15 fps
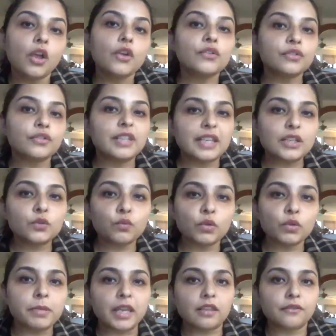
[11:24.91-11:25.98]
So these
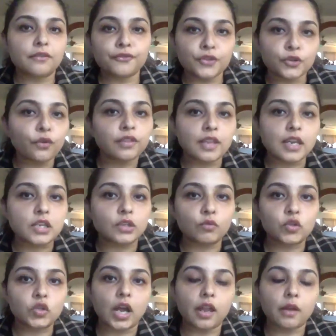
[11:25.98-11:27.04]
would be the few things
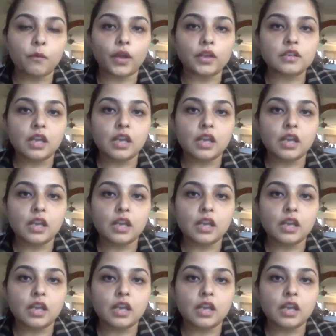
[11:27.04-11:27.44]
which I would